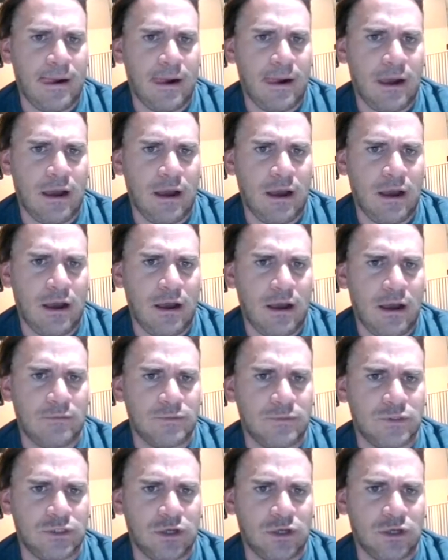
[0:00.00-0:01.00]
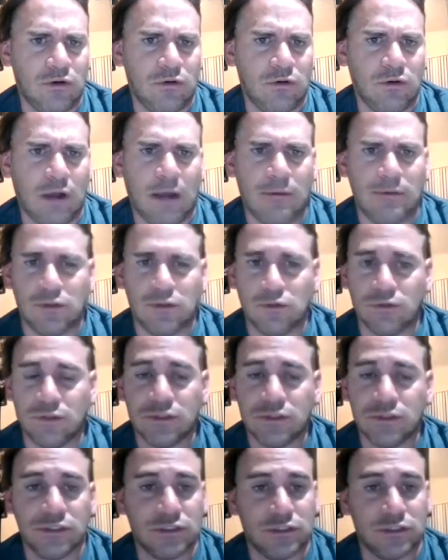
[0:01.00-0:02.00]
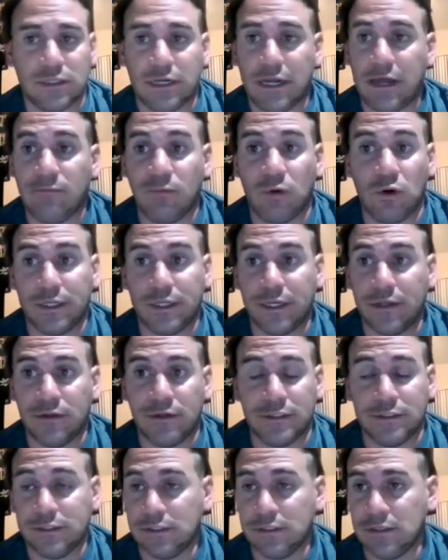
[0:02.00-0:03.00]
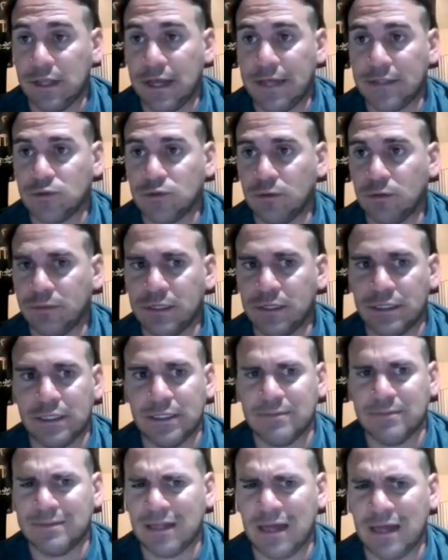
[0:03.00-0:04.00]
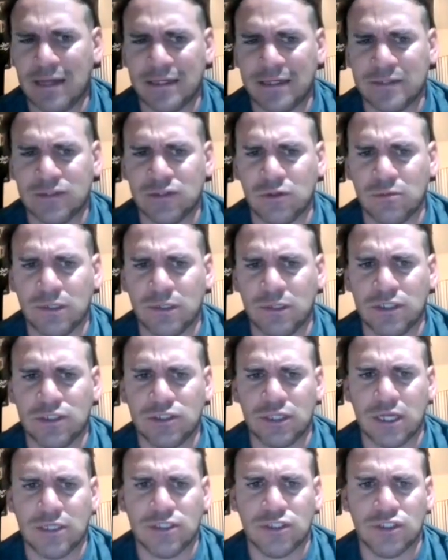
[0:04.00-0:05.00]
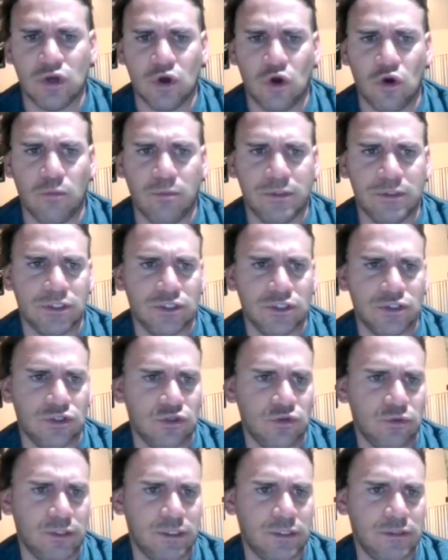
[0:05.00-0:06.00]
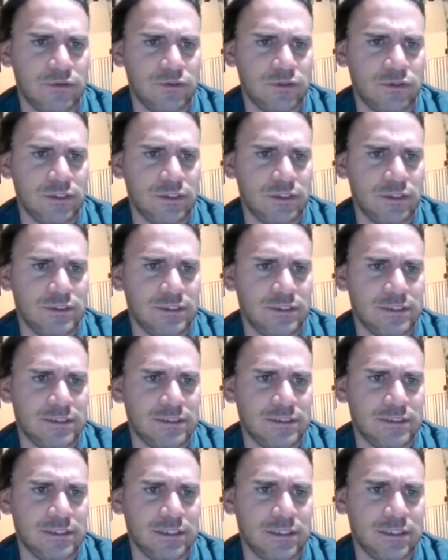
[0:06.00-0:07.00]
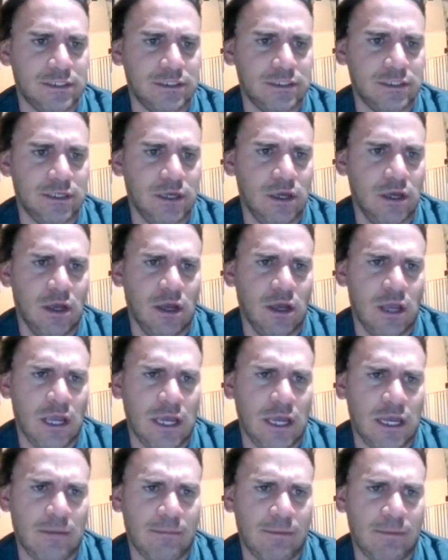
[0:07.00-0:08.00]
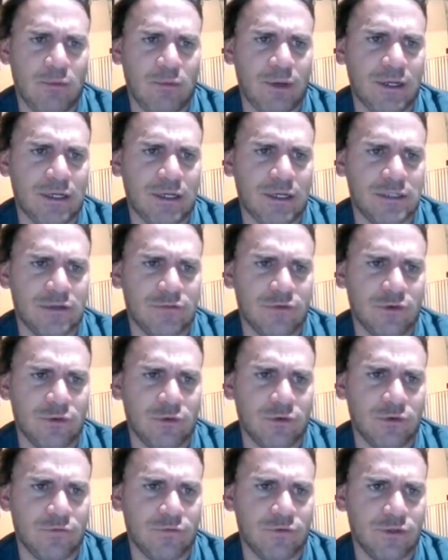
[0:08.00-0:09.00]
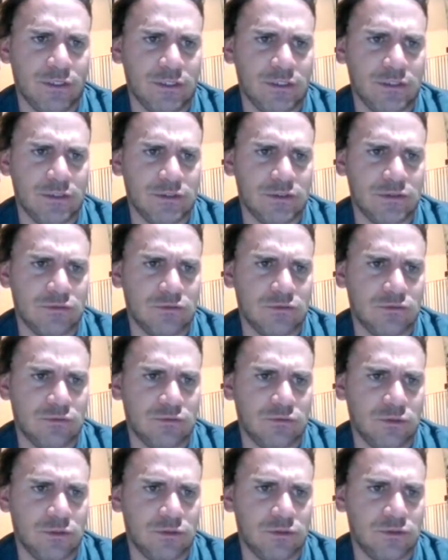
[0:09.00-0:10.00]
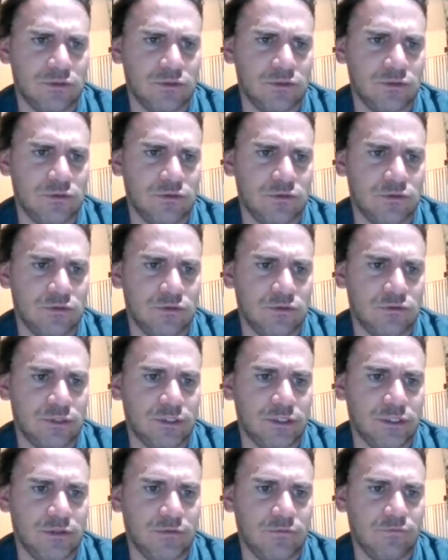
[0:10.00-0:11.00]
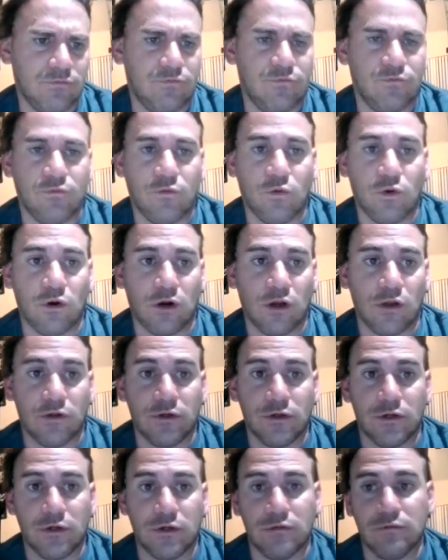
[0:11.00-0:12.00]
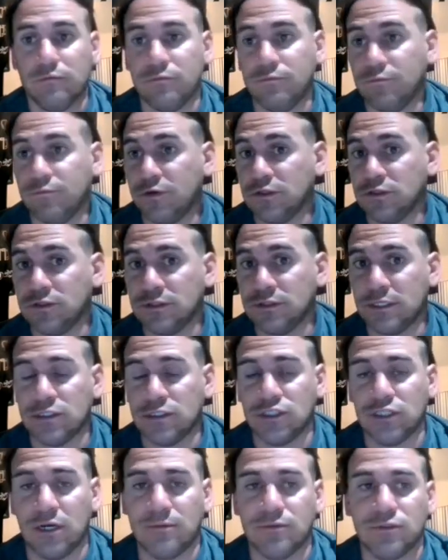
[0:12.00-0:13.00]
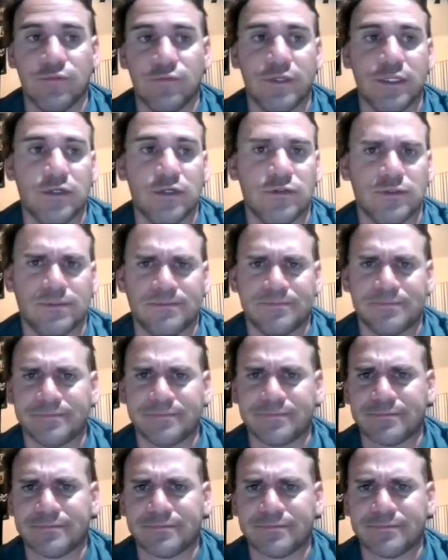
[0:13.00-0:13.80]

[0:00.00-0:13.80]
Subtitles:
So I was originally just going to have them all together. I did the last one, but it keeps lagging so much. I just opened a new one. So here's 6C, and I might make a different one for these one, two, three, four other first set of geometry videos.